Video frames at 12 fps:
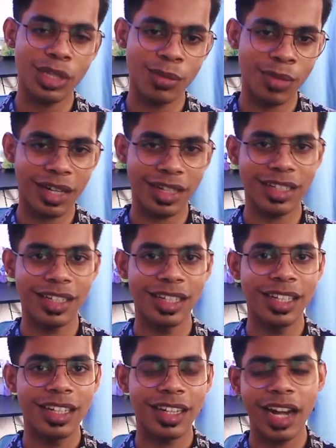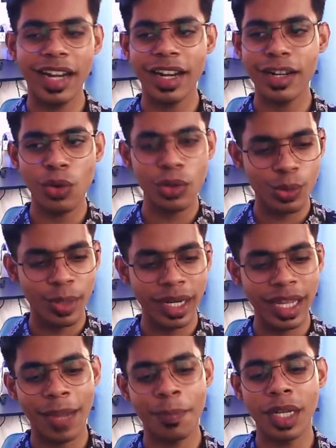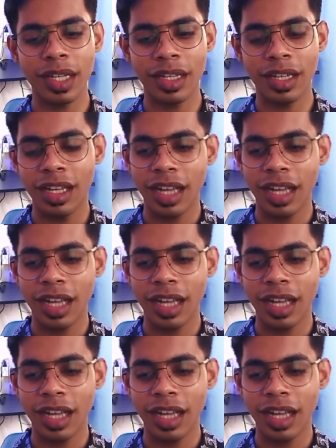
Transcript: mark, right? It looks very empty.